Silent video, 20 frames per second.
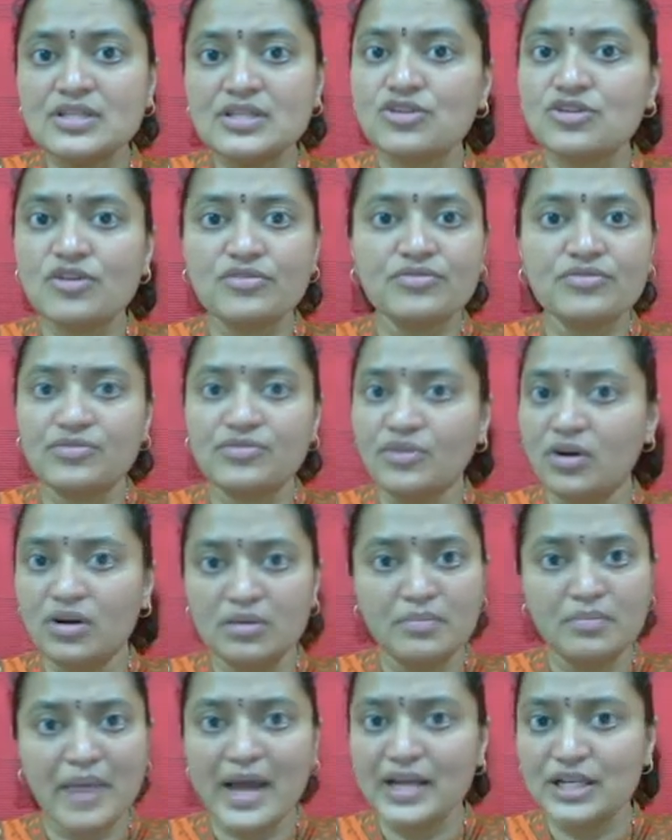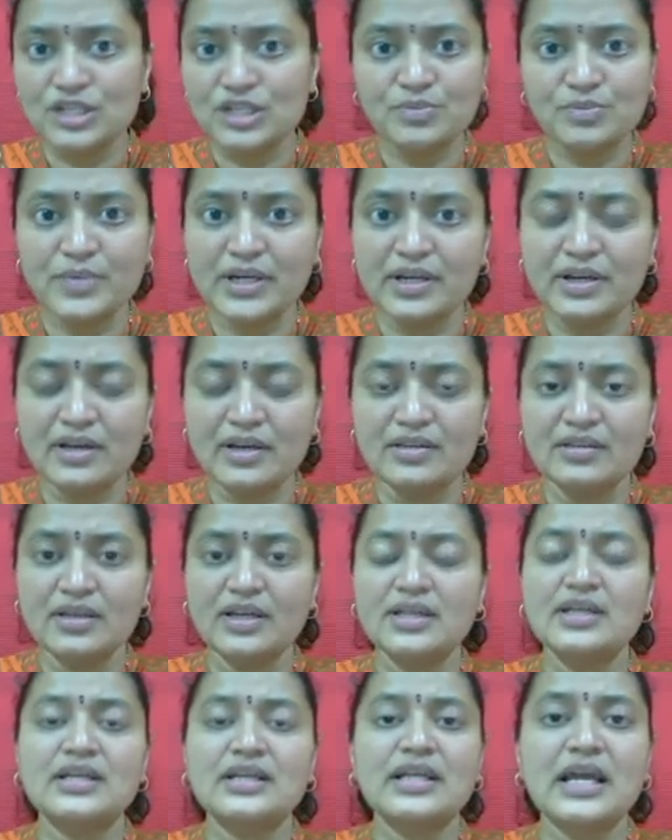of management are
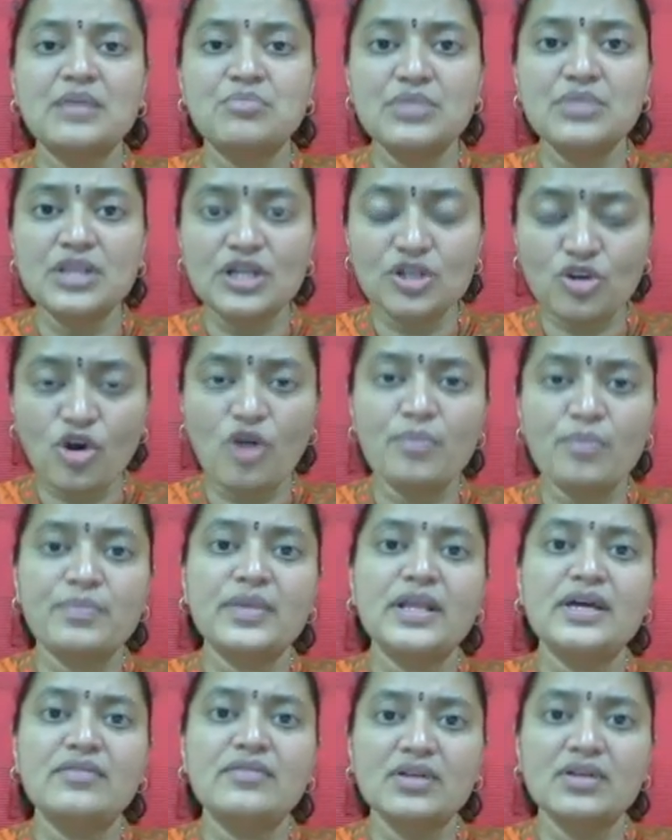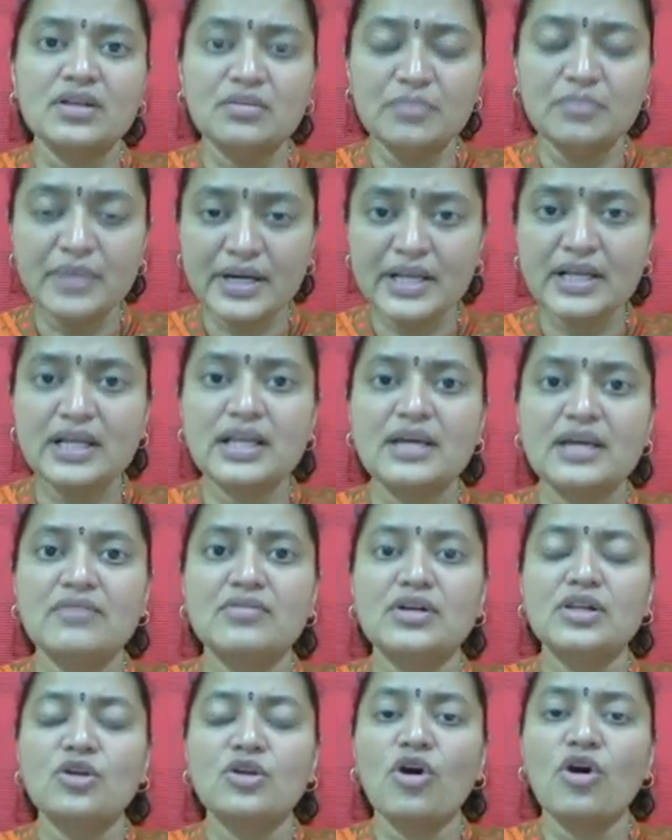there. It can be the top level, middle
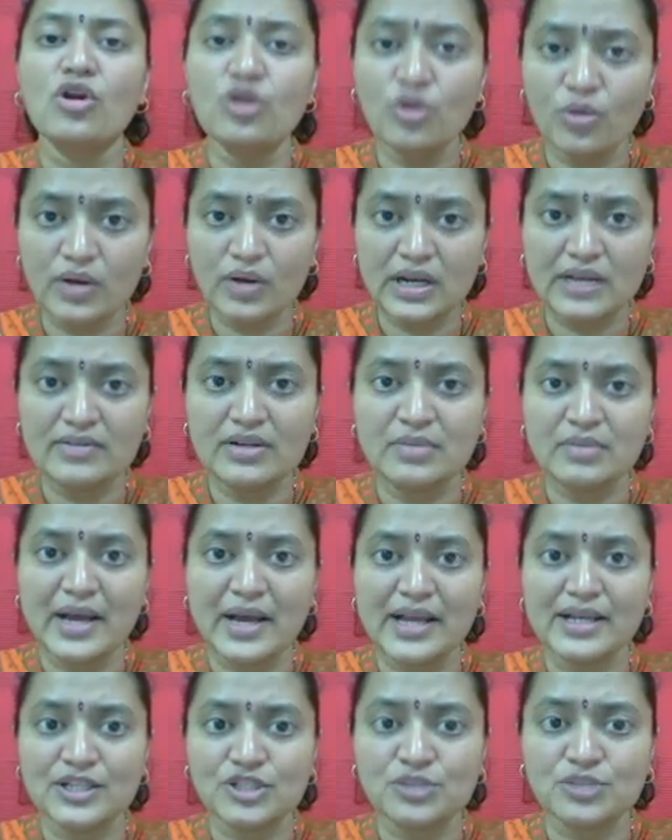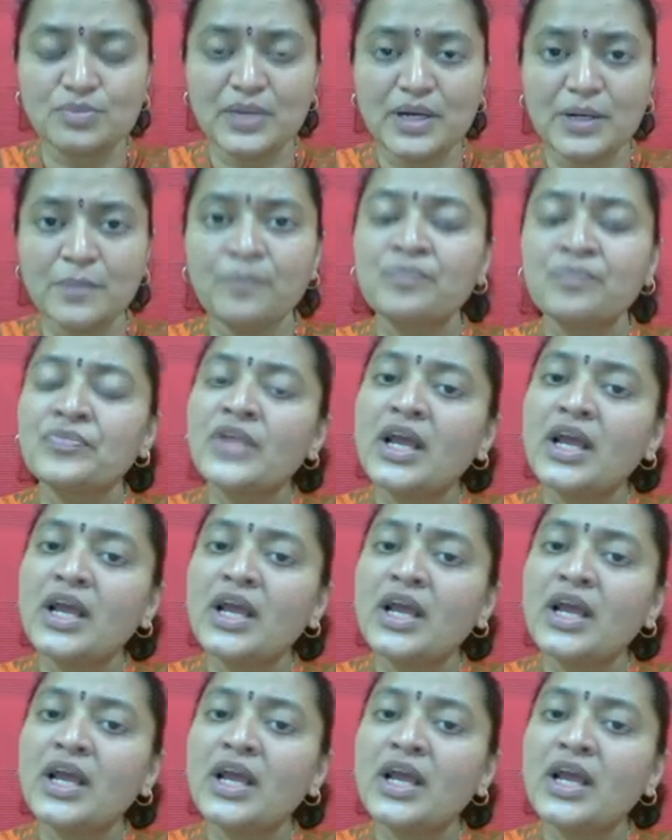level or lower level management.